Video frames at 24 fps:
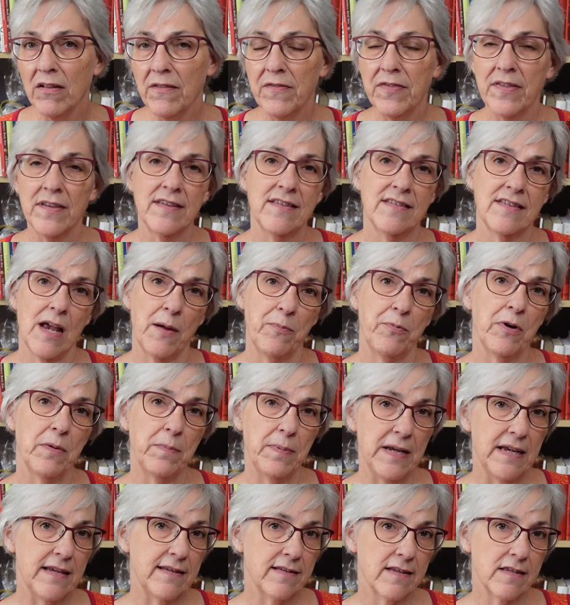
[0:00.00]
of the separate
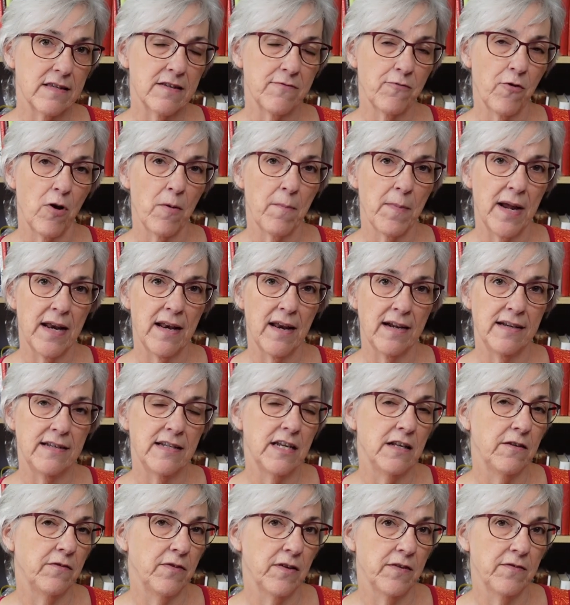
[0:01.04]
pieces for my
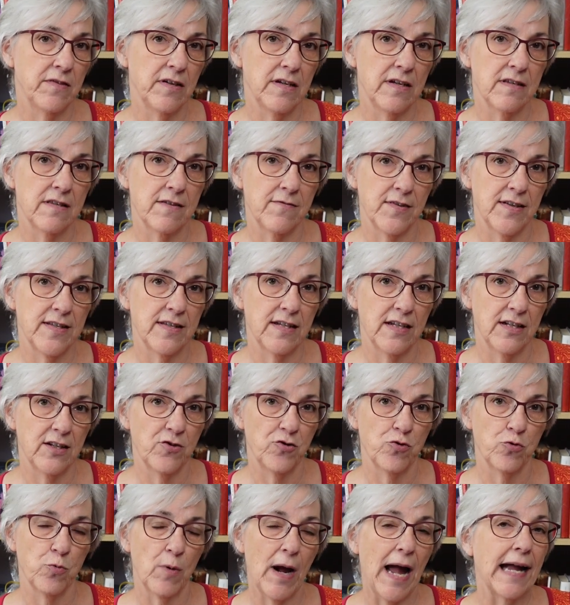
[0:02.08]
1950s
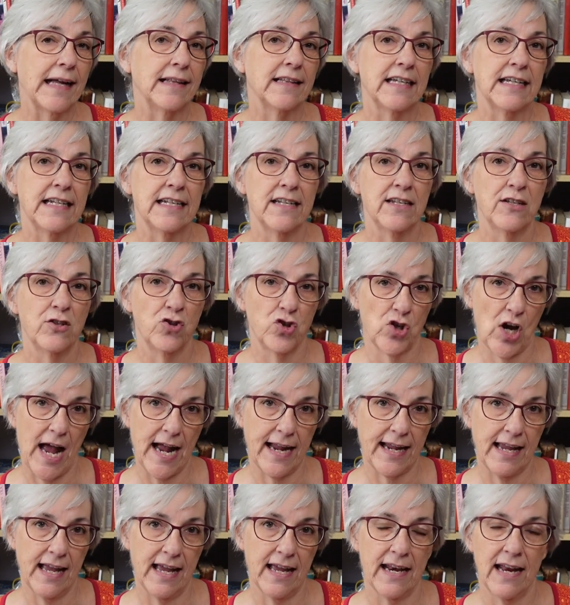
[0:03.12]
vintage RAGLAN
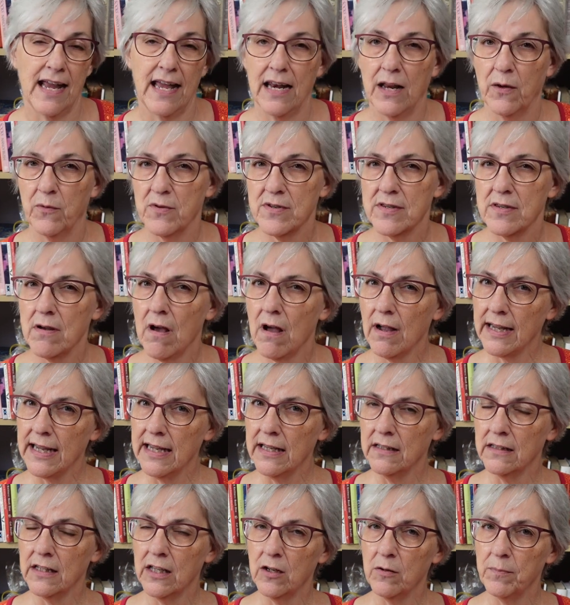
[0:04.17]
jacket. And I was
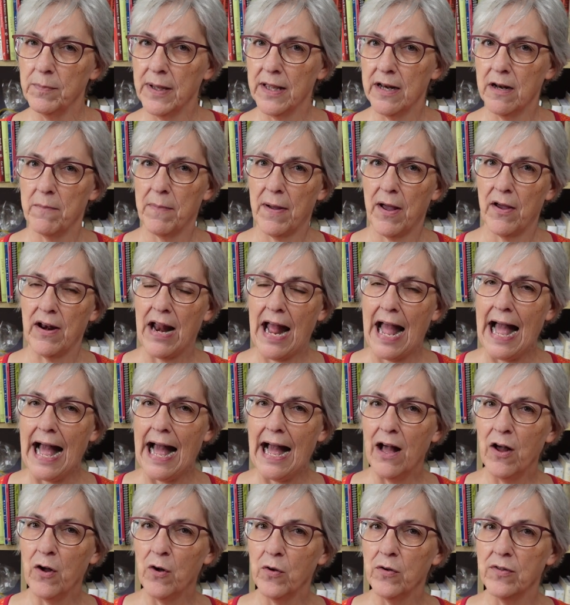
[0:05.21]
talking a little bit about
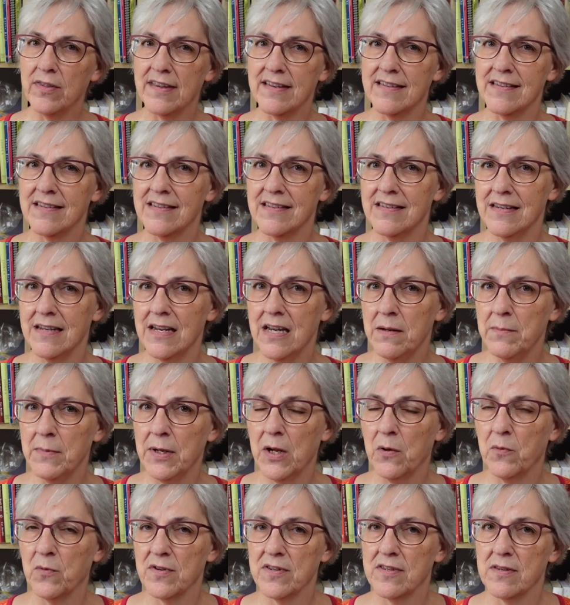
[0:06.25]
how the
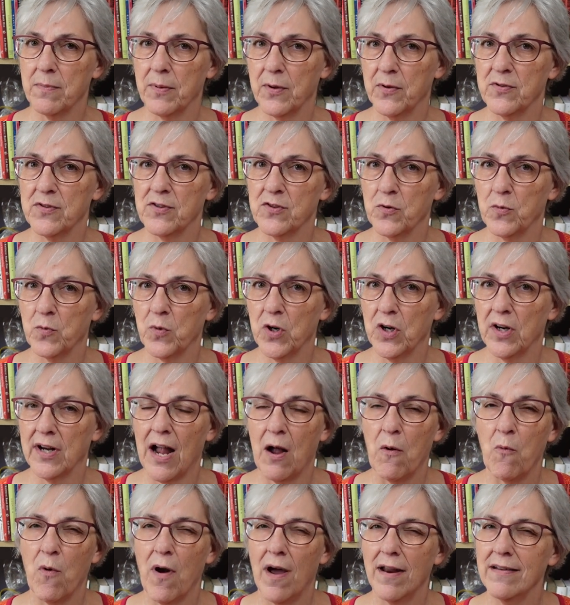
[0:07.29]
seaming was supposed to work.
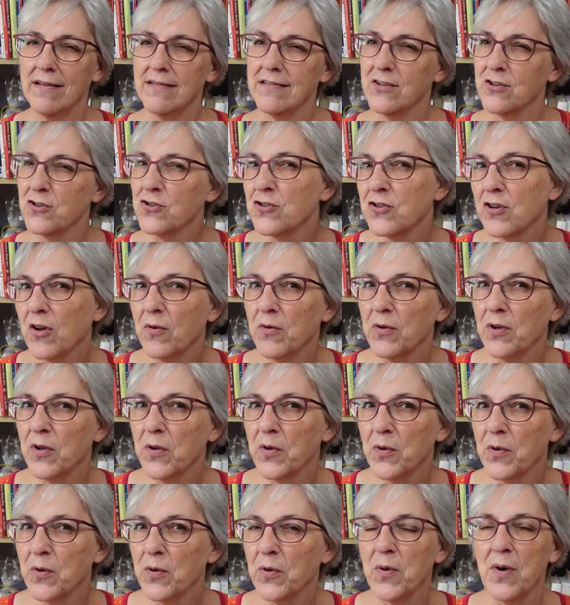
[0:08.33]
I wanted to show
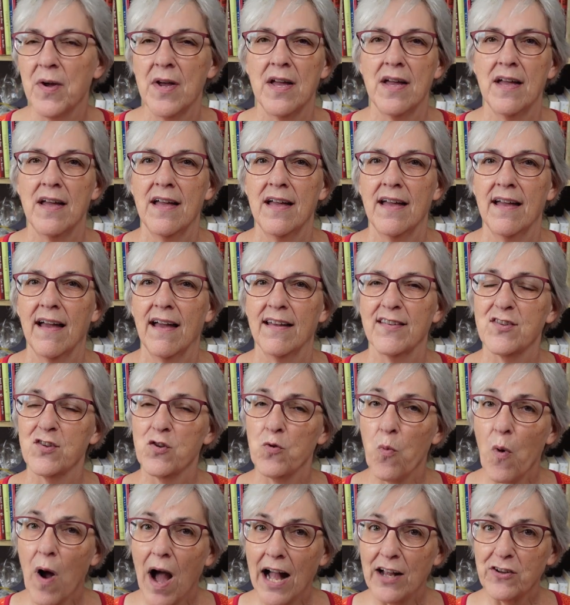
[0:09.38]
you a
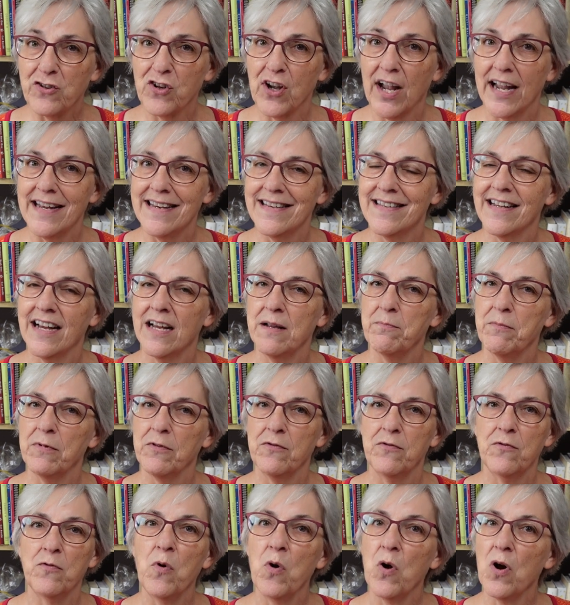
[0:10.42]
swatch I had done
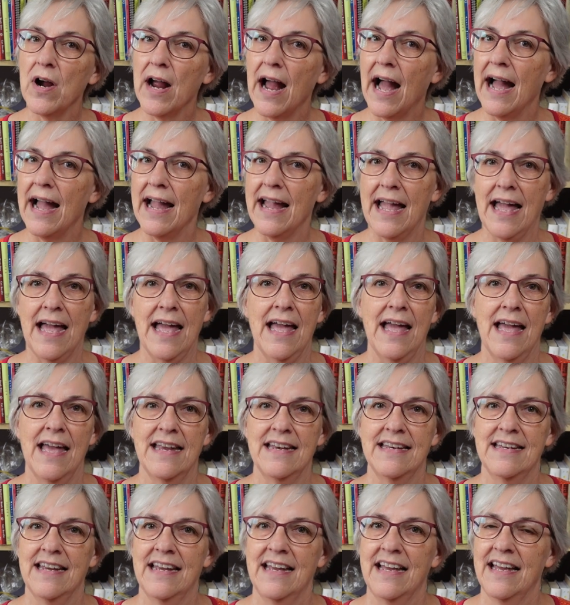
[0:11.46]
before I
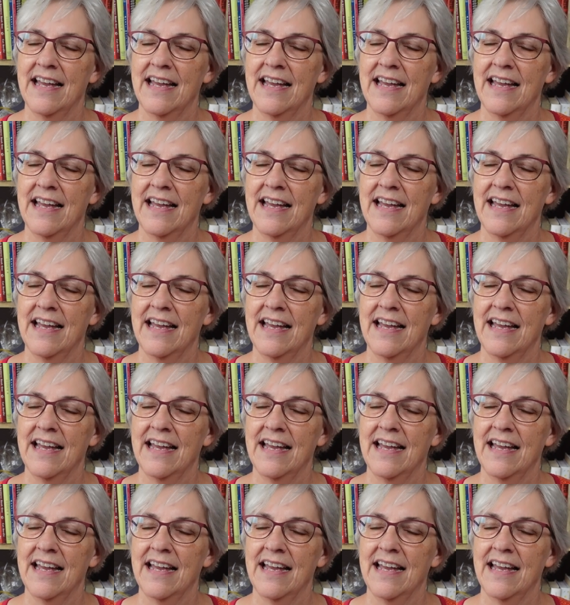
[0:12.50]
had